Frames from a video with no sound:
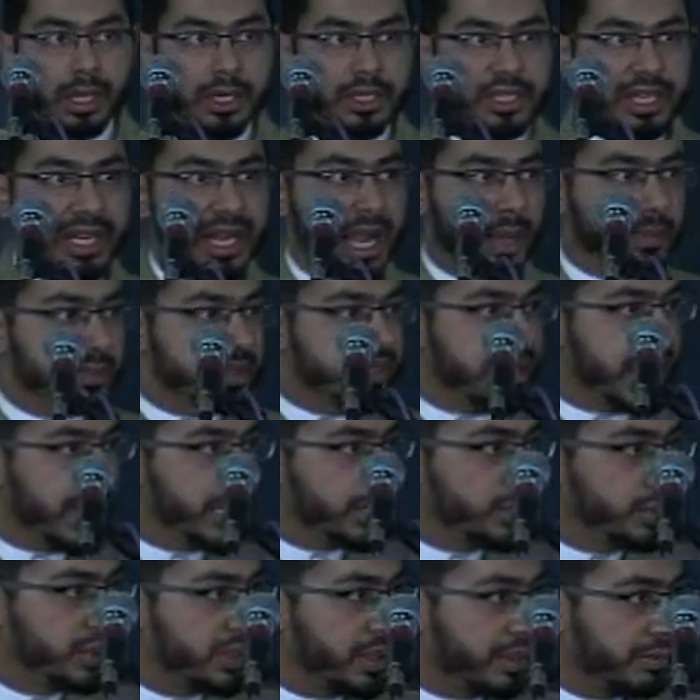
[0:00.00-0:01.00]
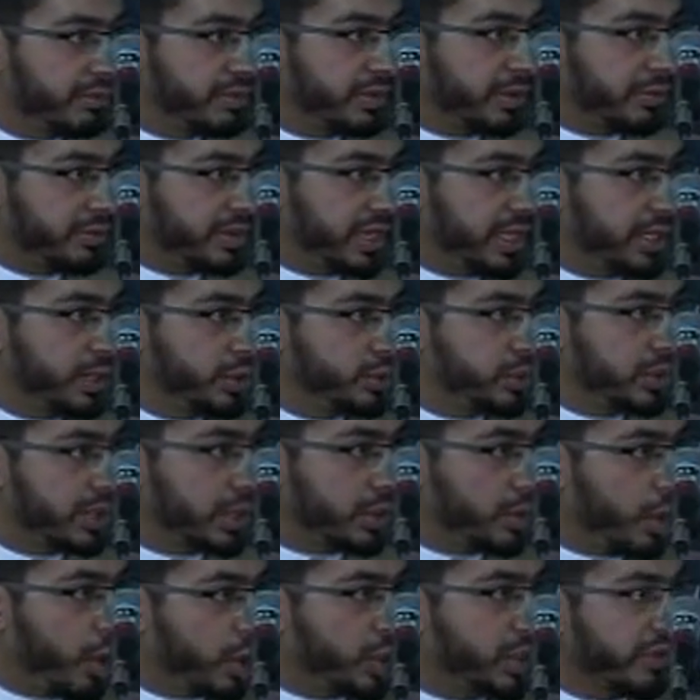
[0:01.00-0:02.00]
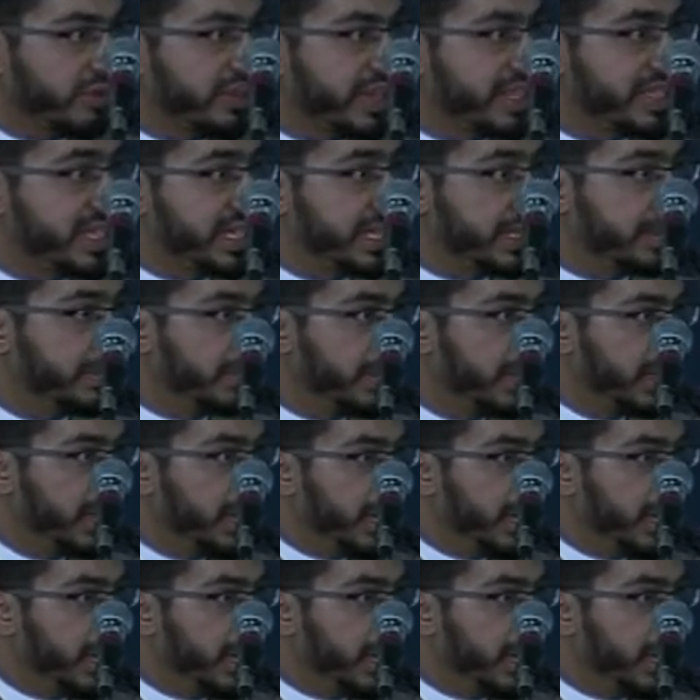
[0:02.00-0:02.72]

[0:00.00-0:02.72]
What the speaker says: She comes there into the court of Yazid.